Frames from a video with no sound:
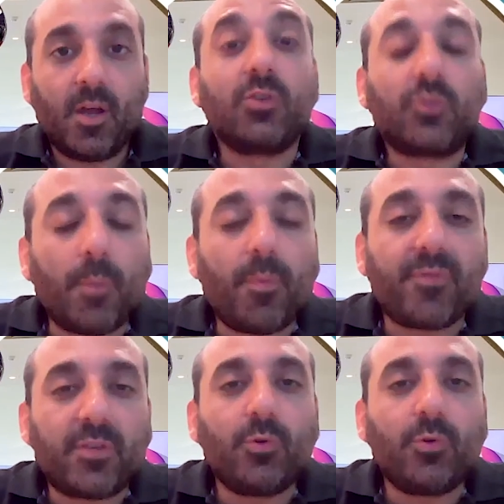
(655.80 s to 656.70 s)
On top of
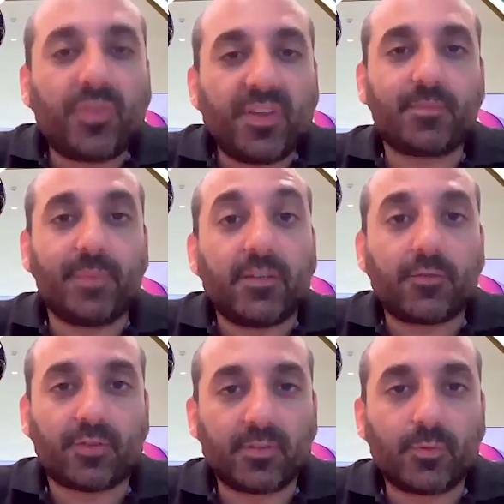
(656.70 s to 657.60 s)
the two things
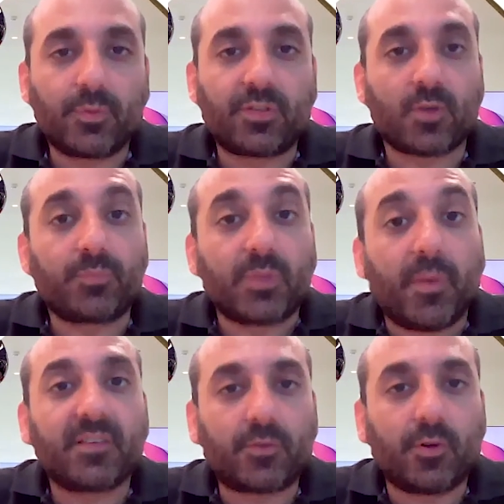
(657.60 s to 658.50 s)
mentioned, which is
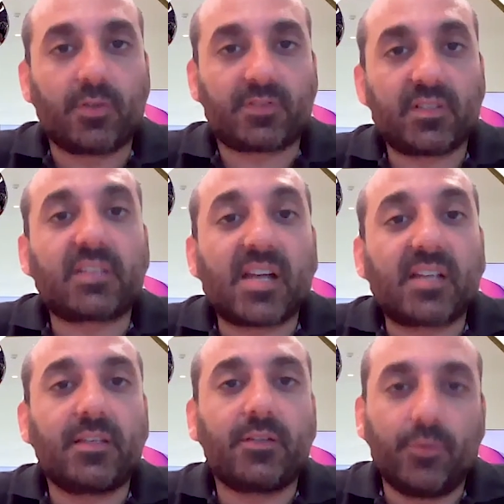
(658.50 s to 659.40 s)
optimized cost and
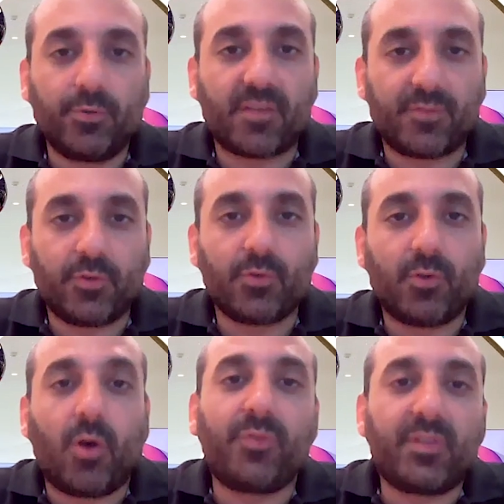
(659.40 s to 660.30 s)
attracting new revenue,
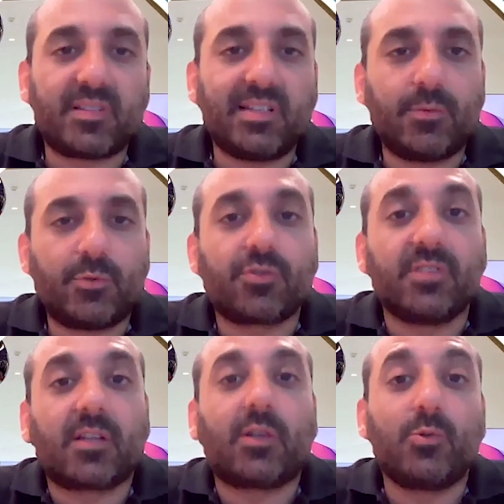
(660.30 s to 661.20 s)
obviously we should
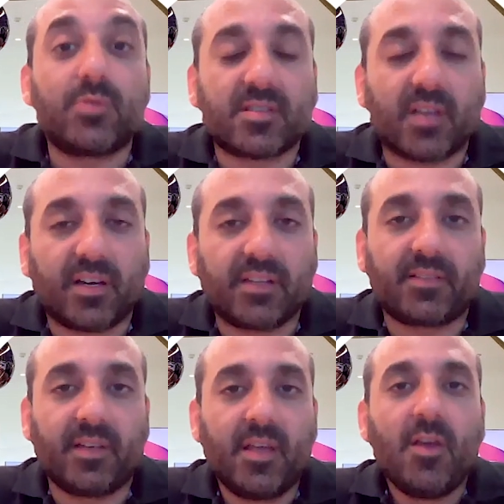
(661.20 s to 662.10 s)
not lose sight
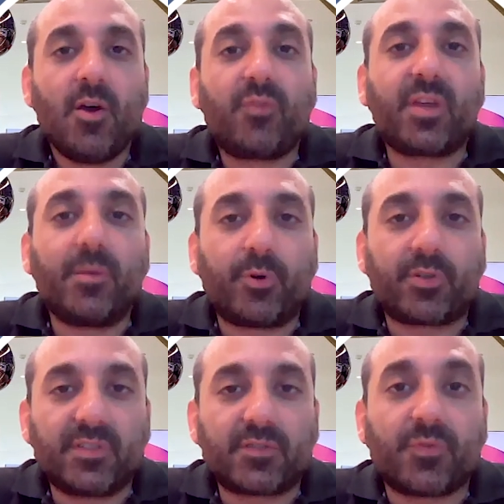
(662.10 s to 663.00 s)
of the
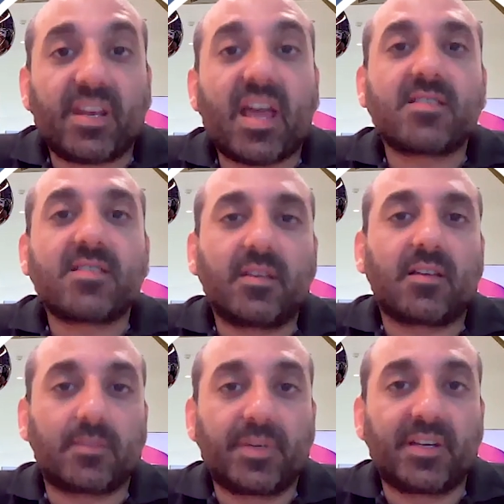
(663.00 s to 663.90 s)
importance of enhancing
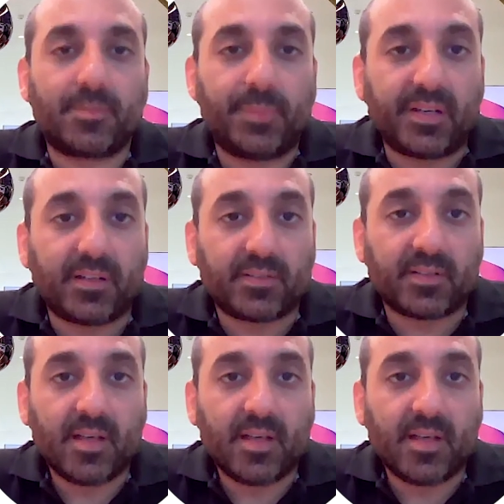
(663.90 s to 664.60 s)
customer experience.